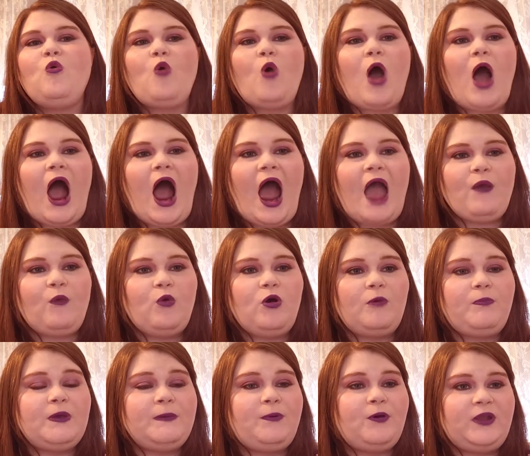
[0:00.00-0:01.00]
I will
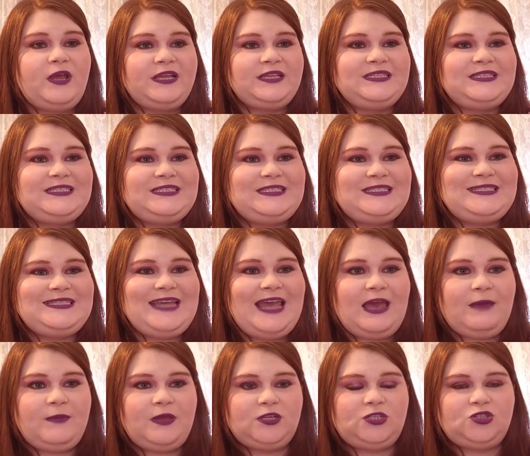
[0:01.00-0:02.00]
be putting
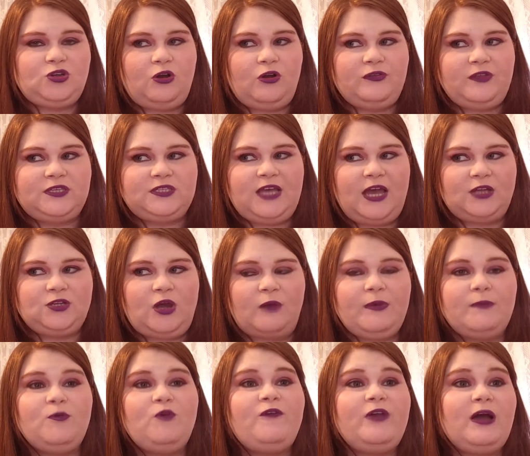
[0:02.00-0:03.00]
Damaged on the schedule. I'll
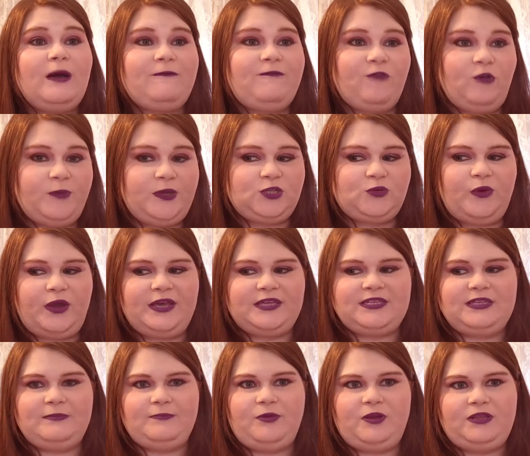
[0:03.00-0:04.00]
be moving up Fool Me Twice
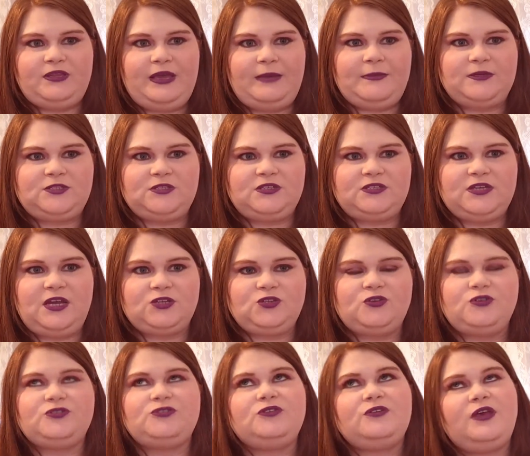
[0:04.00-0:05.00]
and then putting Damaged in the
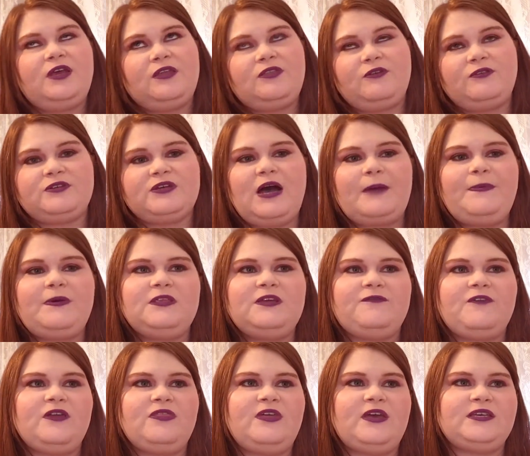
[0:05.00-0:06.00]
schedule. So, like, there's a couple
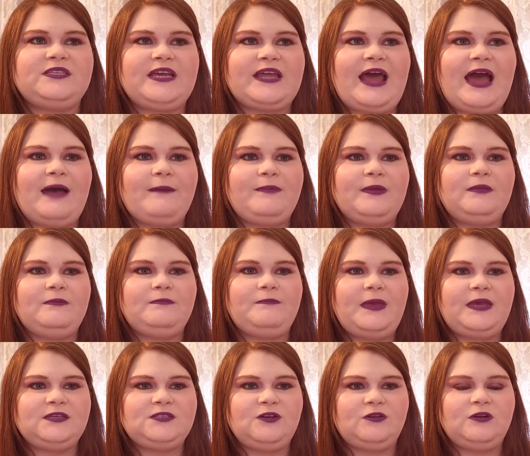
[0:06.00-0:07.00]
different things that happen
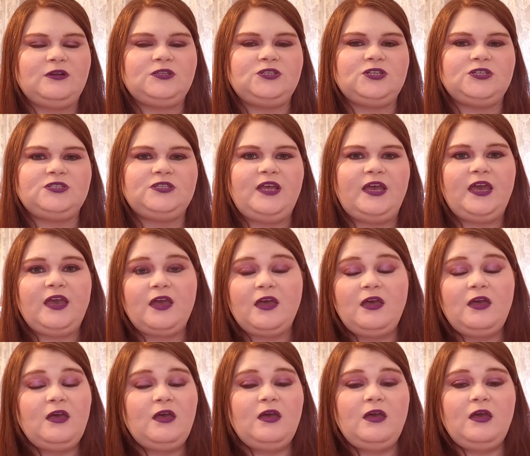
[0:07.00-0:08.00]
based on just, like,
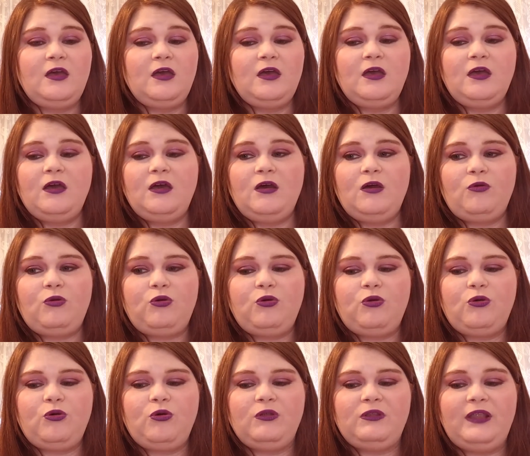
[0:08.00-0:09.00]

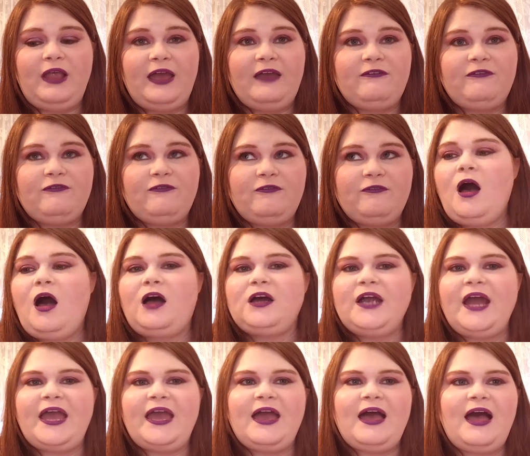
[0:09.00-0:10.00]
life. All
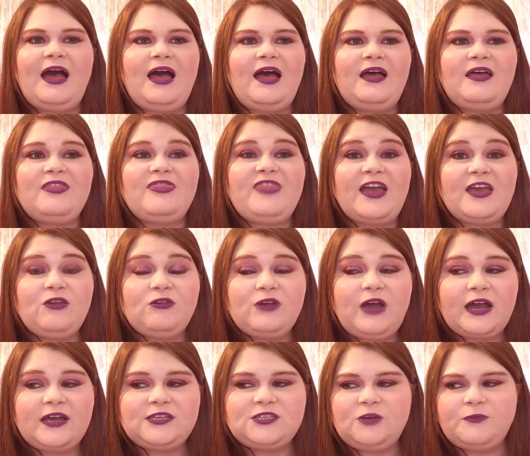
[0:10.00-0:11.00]
right. Thank you
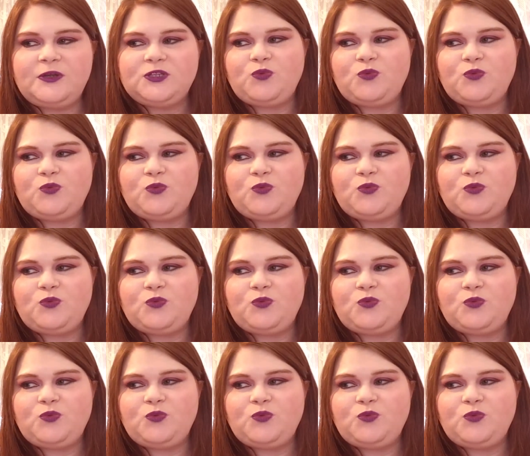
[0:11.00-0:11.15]
guys so much